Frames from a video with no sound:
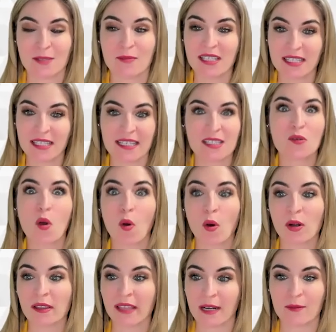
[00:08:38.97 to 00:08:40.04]
we see it's
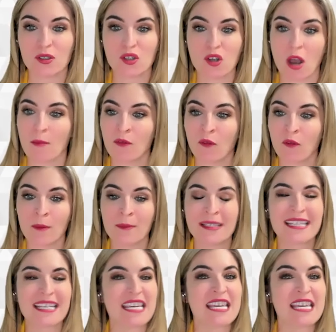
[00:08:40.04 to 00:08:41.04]
correlated with job performance,